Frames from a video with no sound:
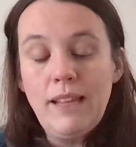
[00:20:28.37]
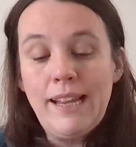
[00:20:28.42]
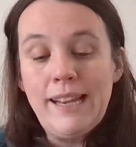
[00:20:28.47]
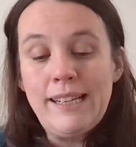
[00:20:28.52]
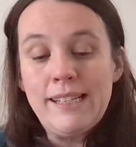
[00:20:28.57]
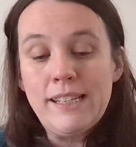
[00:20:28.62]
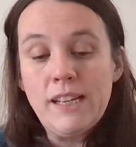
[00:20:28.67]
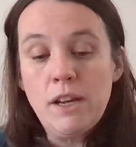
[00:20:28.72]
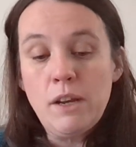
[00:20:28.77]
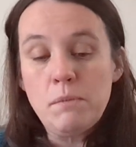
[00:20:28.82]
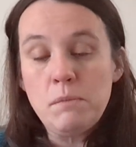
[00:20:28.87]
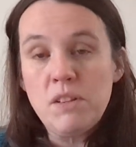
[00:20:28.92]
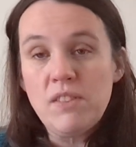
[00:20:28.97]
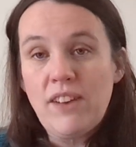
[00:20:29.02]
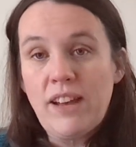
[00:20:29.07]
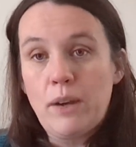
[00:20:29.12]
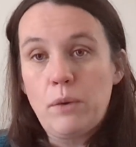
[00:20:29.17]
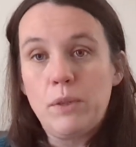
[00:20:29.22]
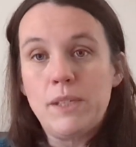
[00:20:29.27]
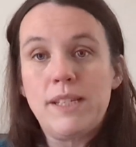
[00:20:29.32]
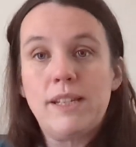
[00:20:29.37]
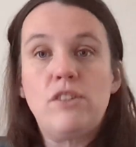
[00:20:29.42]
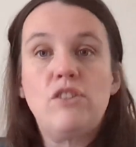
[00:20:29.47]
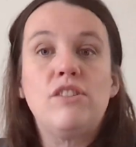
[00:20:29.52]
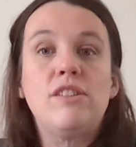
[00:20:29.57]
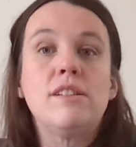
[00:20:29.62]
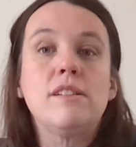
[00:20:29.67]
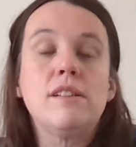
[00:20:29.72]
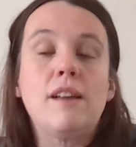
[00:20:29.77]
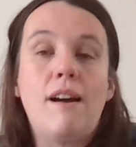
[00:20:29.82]
In terms of
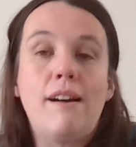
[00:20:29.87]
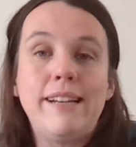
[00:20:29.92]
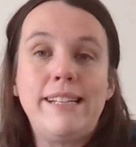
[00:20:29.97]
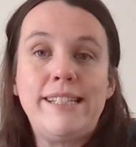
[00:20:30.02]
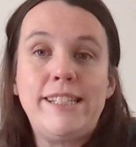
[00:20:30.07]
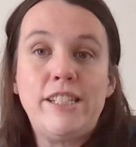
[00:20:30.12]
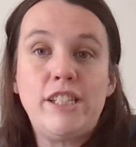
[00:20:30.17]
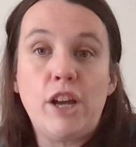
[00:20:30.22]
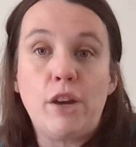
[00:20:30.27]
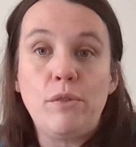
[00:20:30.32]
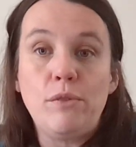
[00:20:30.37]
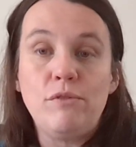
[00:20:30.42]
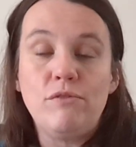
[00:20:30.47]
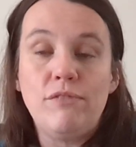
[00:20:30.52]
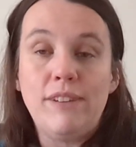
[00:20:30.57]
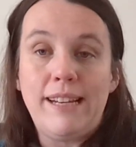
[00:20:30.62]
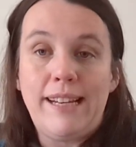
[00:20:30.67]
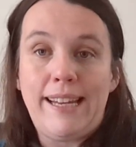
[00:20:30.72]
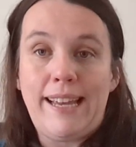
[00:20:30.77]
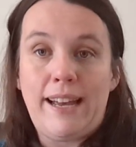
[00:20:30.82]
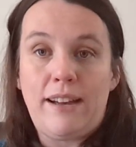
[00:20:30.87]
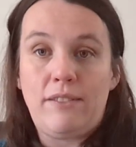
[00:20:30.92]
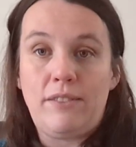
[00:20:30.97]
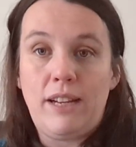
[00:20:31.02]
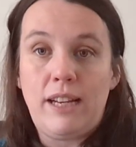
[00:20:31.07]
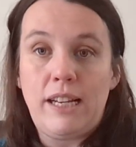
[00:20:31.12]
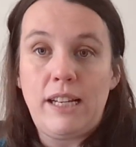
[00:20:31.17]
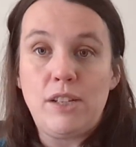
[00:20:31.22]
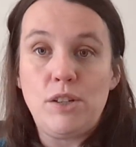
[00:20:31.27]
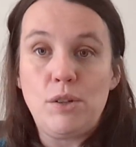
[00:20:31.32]
acquisitions, I don't really have
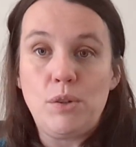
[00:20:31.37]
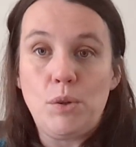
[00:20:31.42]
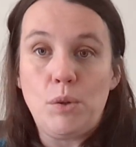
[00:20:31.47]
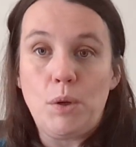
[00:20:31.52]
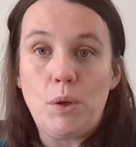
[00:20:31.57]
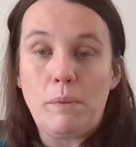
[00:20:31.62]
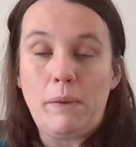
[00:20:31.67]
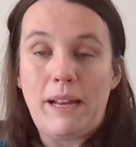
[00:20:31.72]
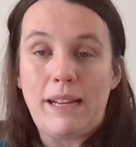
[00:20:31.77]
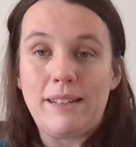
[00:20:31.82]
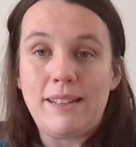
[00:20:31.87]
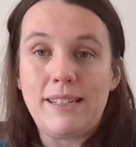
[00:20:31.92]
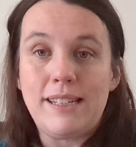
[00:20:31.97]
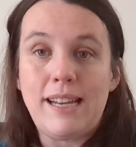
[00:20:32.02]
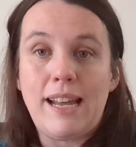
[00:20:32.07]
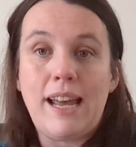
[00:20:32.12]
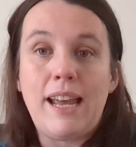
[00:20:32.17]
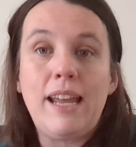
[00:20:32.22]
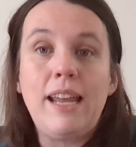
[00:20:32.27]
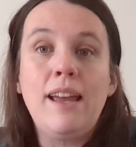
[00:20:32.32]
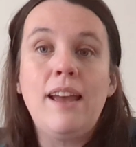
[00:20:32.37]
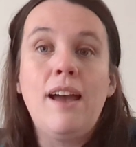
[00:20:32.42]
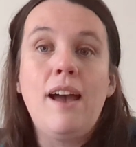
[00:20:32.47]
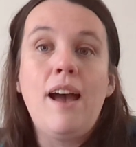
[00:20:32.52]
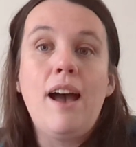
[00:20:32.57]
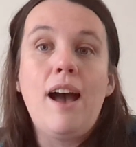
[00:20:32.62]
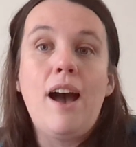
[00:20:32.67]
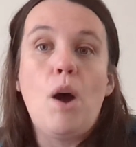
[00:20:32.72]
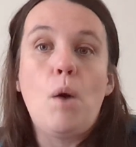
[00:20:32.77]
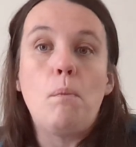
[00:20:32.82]
any to talk about today,
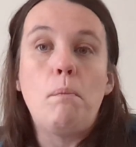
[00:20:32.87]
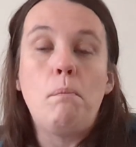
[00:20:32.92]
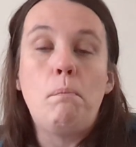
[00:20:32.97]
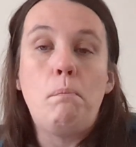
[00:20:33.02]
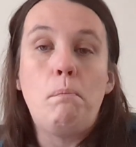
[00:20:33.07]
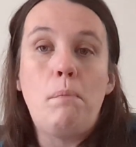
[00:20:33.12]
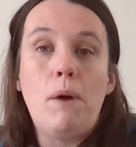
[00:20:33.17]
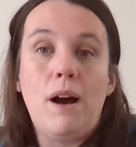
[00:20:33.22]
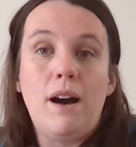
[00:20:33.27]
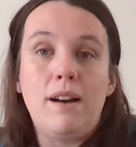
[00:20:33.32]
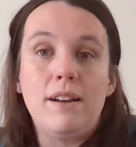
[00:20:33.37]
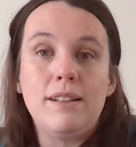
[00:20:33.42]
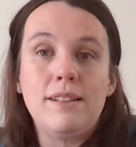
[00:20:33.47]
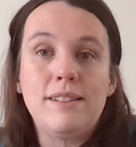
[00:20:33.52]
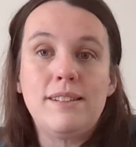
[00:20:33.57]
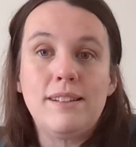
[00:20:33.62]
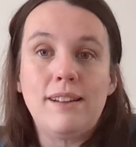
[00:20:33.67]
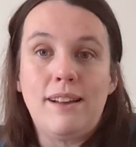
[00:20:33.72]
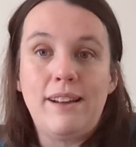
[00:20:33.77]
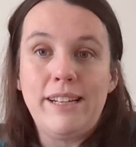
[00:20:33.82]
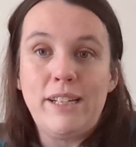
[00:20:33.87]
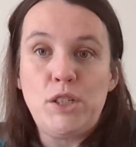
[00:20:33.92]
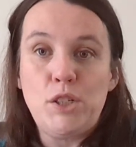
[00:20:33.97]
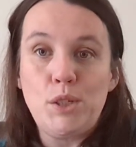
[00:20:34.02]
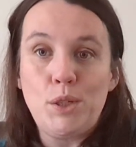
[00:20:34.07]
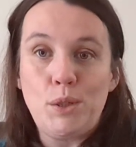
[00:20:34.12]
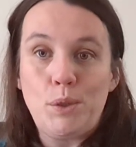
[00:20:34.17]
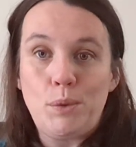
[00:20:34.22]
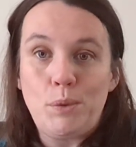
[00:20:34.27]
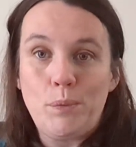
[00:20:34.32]
but I
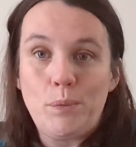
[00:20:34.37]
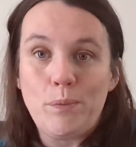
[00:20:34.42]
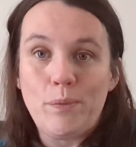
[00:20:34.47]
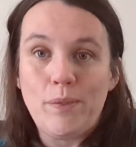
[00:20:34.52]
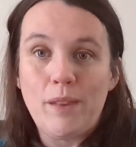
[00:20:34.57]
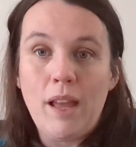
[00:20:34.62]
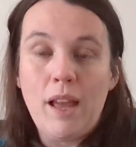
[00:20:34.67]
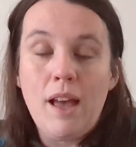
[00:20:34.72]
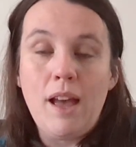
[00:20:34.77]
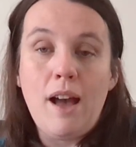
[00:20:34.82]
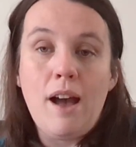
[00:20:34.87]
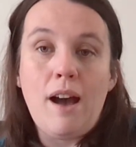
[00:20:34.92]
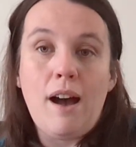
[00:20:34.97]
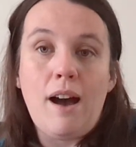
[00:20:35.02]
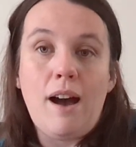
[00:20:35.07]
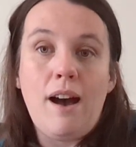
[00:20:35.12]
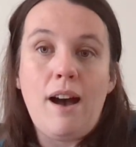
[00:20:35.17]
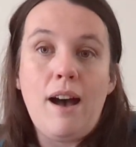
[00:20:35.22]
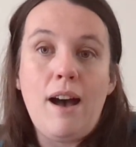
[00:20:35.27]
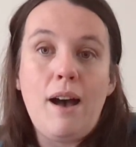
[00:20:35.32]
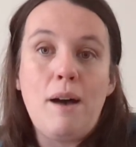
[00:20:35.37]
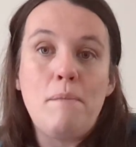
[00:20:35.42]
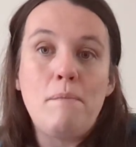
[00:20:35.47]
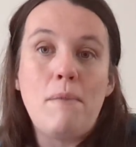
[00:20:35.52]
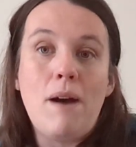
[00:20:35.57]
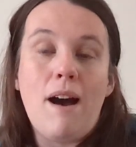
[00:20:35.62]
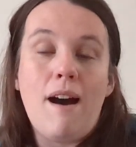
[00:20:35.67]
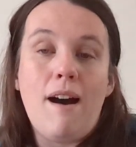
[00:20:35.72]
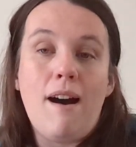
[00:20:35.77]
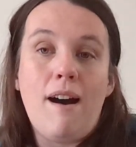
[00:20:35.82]
do.
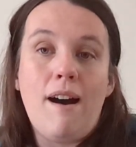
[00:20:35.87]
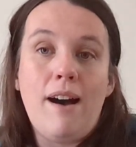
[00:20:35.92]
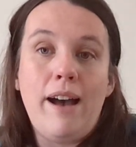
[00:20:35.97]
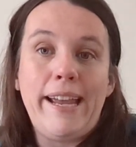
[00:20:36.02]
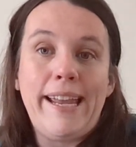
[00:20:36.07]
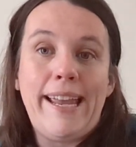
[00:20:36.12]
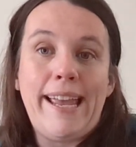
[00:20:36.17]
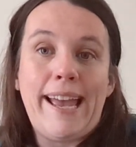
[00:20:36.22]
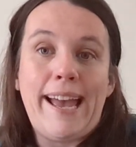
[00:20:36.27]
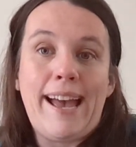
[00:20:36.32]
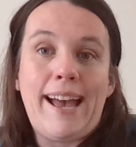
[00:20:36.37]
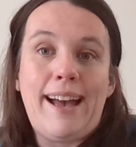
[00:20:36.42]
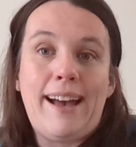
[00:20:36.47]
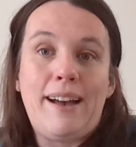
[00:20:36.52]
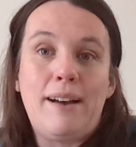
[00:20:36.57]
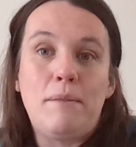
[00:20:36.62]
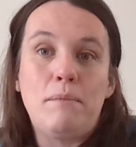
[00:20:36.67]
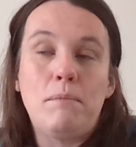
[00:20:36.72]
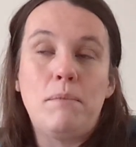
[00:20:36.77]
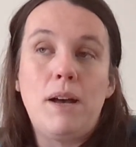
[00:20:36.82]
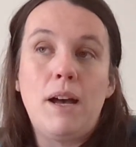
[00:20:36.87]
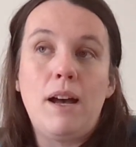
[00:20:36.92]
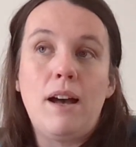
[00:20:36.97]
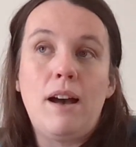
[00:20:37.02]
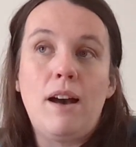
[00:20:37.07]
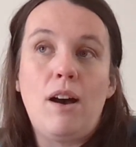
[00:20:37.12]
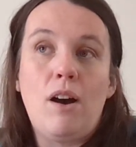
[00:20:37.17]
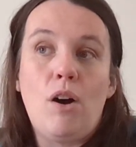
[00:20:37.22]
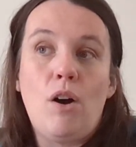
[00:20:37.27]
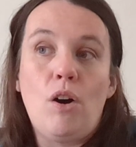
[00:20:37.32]
I am
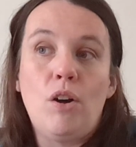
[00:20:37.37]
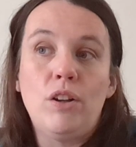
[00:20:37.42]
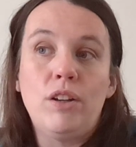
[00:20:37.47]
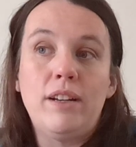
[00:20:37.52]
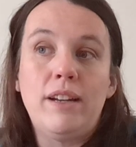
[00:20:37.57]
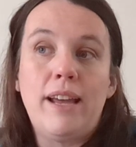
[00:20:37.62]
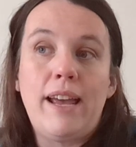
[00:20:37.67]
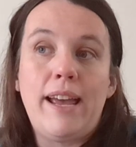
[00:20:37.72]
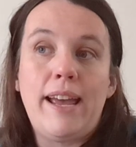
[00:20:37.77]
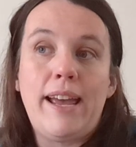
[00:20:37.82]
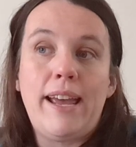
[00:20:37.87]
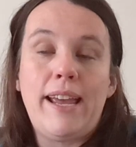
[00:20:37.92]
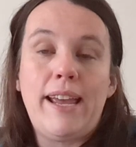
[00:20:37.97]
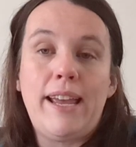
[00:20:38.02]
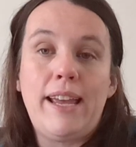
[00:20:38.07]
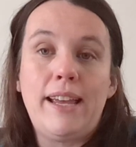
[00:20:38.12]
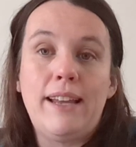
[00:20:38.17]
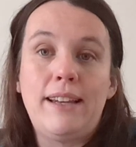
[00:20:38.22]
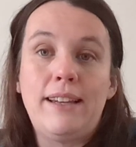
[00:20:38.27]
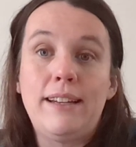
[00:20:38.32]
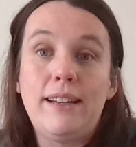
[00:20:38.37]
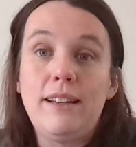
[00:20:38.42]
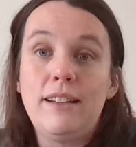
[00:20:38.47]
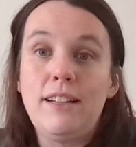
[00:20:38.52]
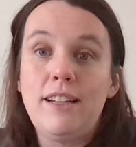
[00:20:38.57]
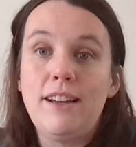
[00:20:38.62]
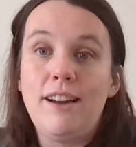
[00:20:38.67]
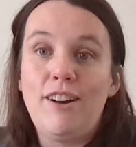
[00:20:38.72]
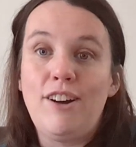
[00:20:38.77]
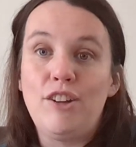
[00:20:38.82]
on a little
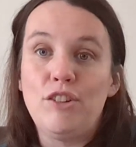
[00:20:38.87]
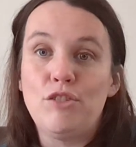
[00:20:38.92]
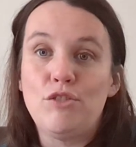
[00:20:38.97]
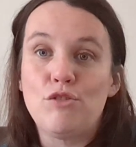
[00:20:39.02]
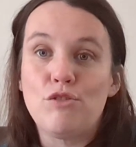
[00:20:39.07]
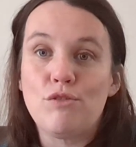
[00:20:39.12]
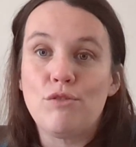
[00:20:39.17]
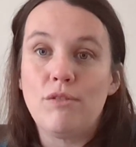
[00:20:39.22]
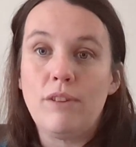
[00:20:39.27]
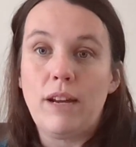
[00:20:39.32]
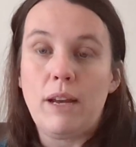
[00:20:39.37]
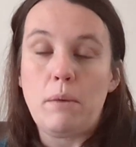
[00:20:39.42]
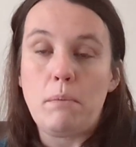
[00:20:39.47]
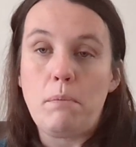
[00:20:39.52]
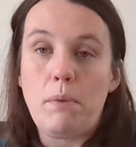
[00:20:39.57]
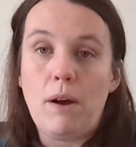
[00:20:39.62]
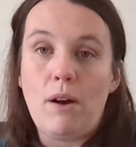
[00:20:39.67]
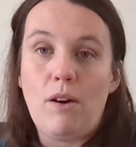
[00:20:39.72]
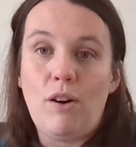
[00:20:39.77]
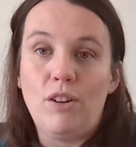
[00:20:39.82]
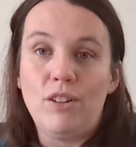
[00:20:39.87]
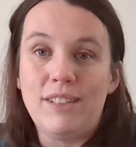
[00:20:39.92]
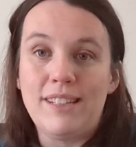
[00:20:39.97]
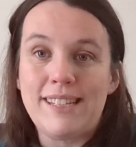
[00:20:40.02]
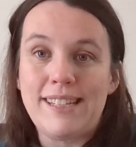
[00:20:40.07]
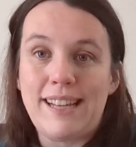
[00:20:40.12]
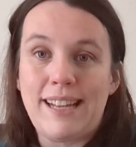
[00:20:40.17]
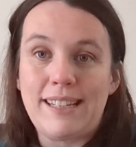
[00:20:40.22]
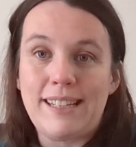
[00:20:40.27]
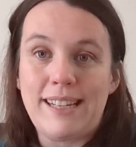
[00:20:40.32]
yarn trip on
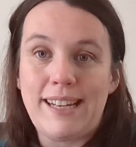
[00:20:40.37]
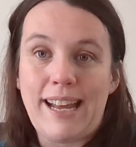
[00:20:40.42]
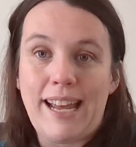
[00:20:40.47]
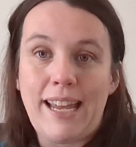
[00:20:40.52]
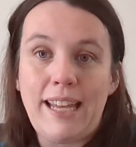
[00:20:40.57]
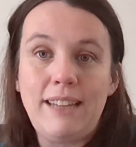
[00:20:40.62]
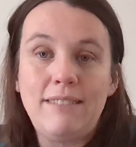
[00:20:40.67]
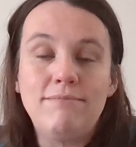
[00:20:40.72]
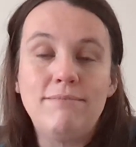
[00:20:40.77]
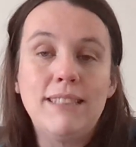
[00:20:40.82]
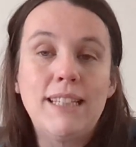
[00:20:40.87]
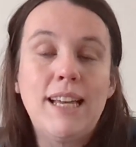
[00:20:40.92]
Saturday,